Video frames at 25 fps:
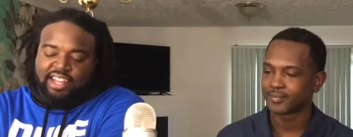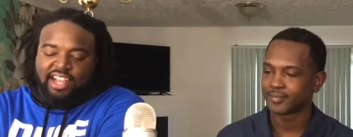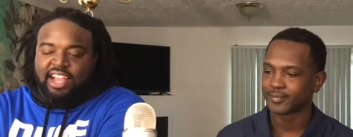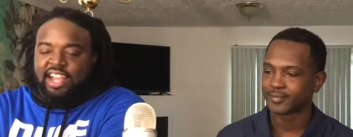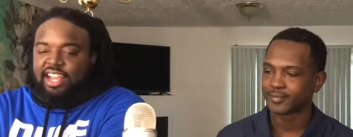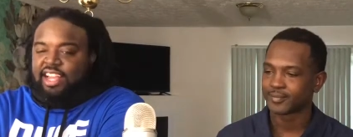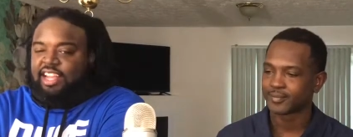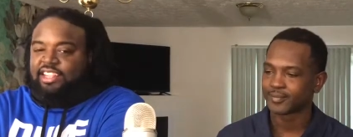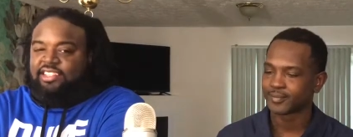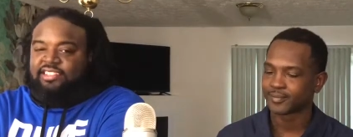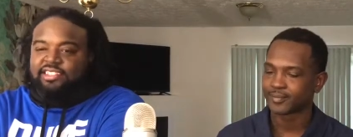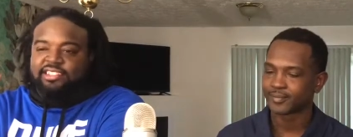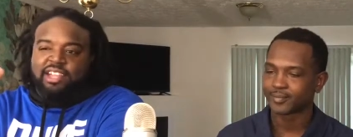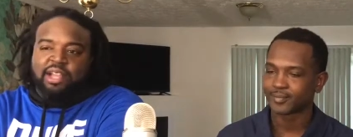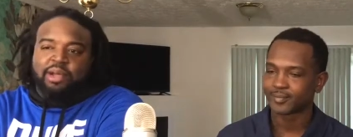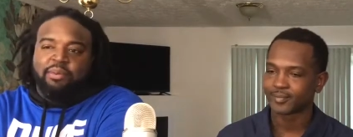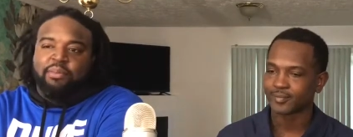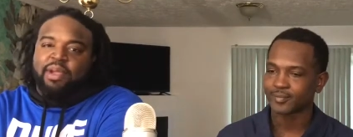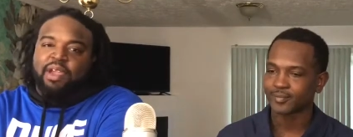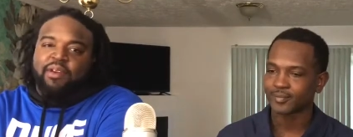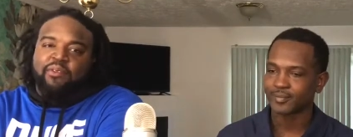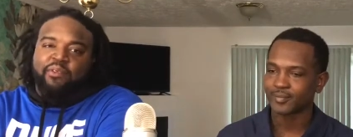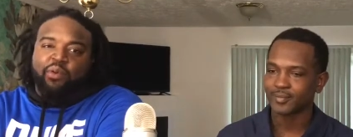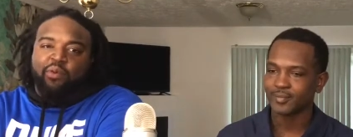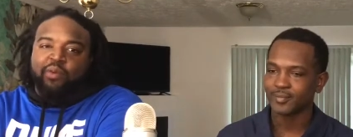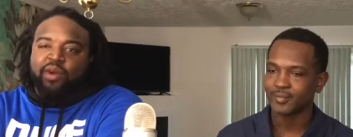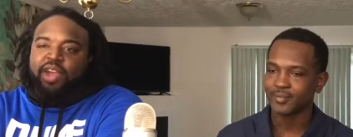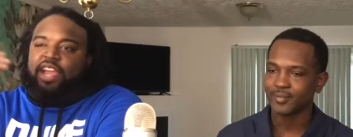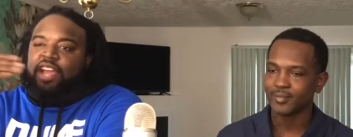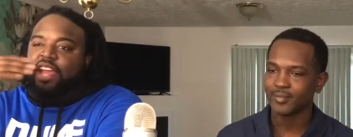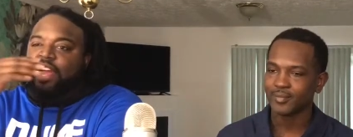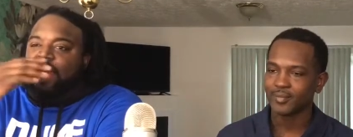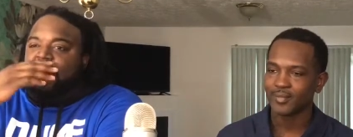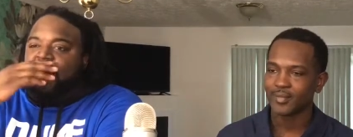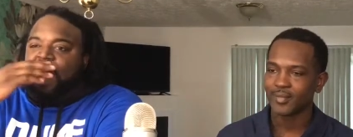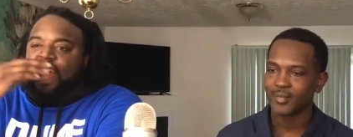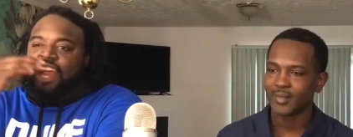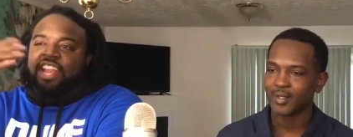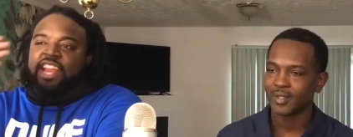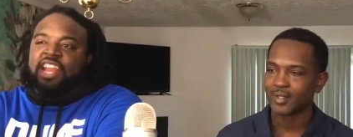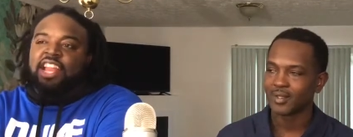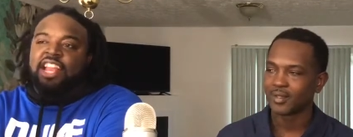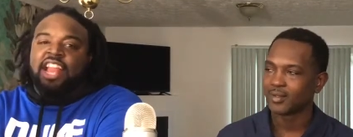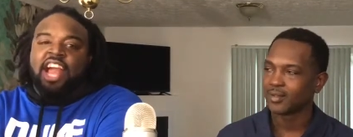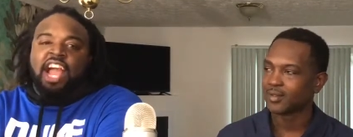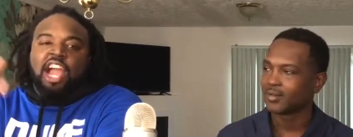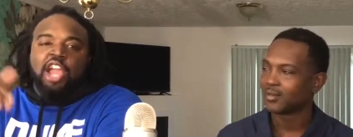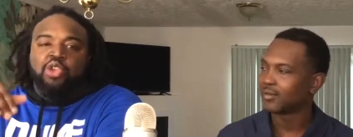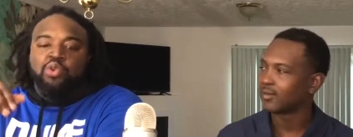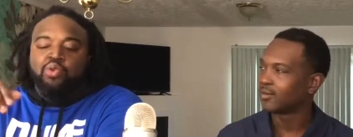Speaker 1: like it's something every week. And
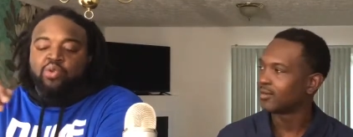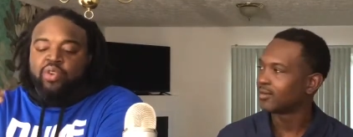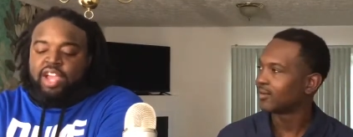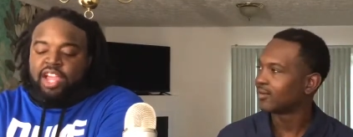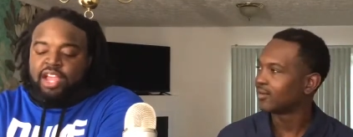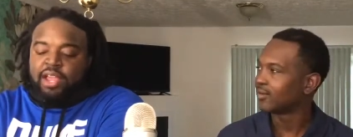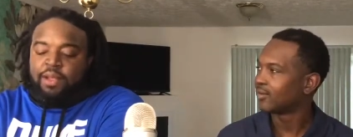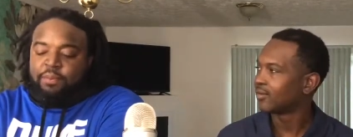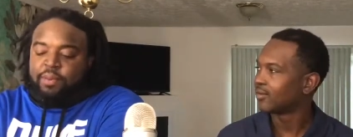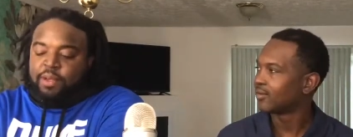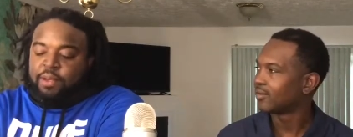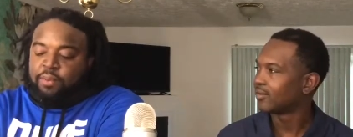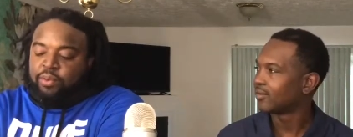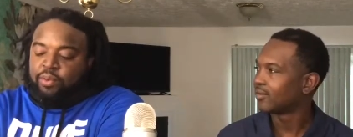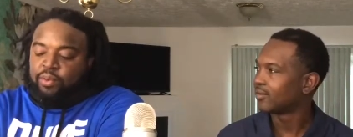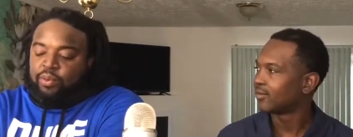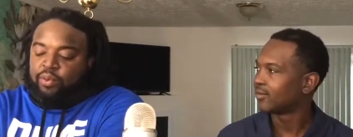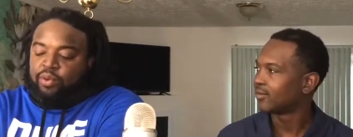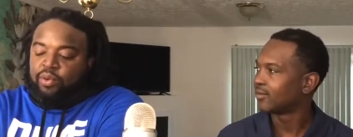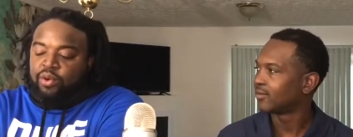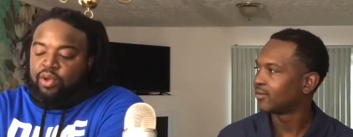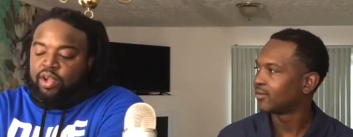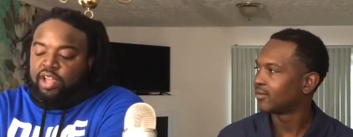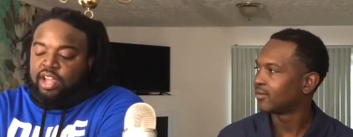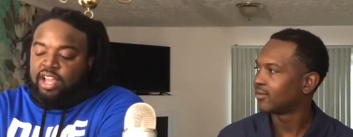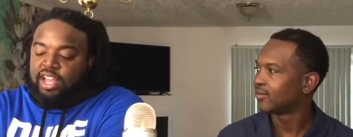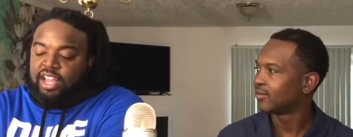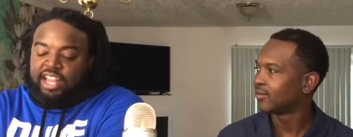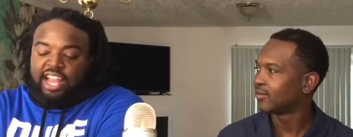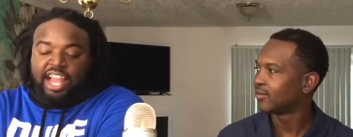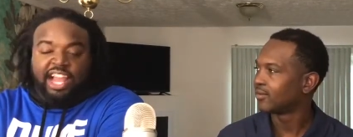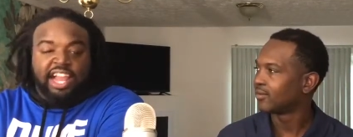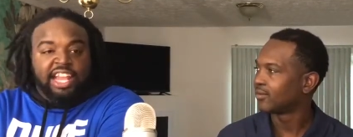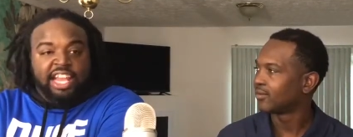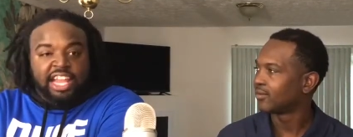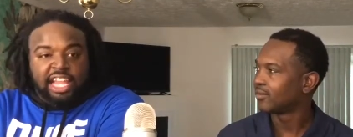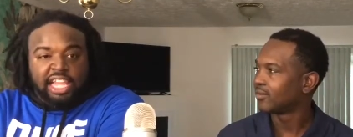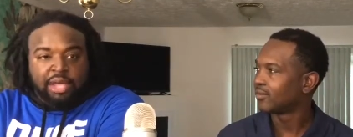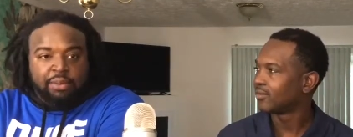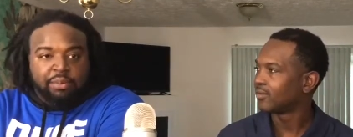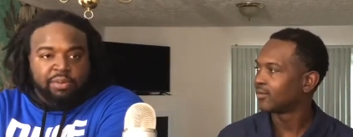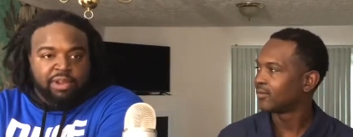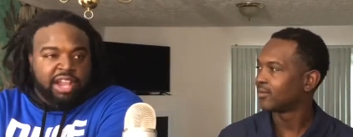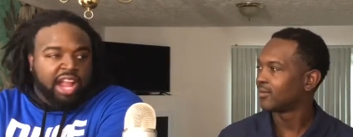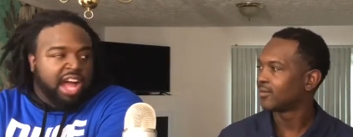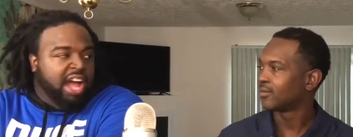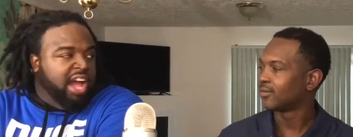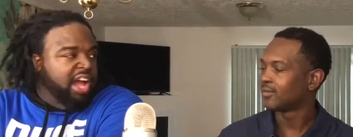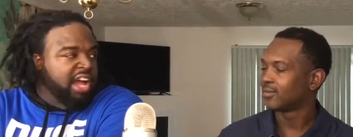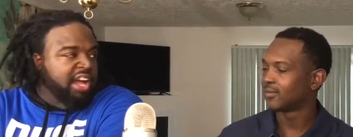then now you getting people like Nicki
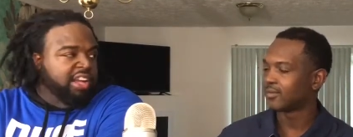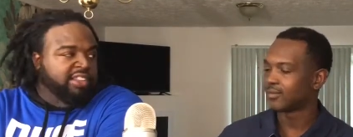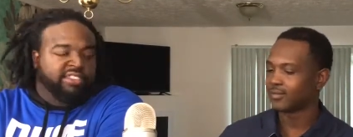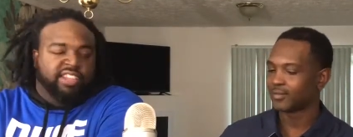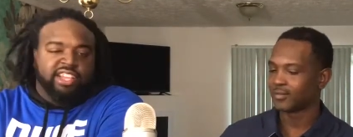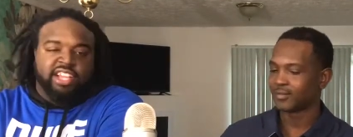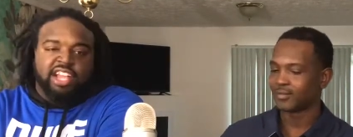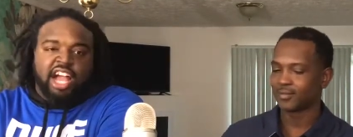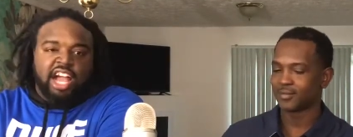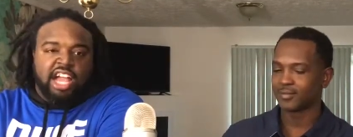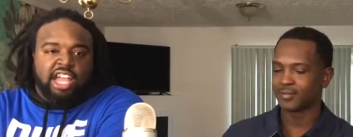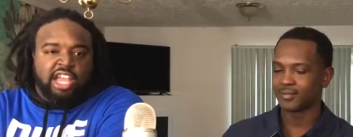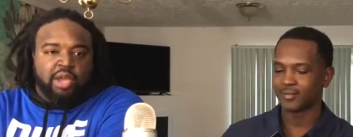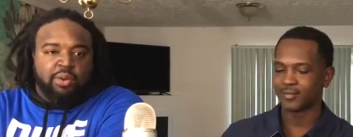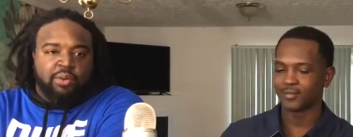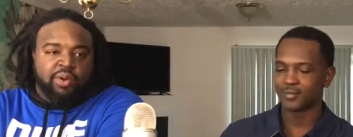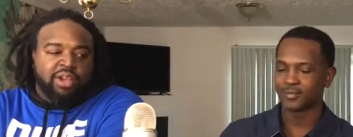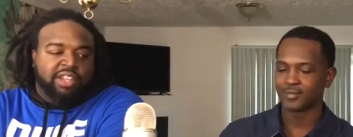Minaj and Kanye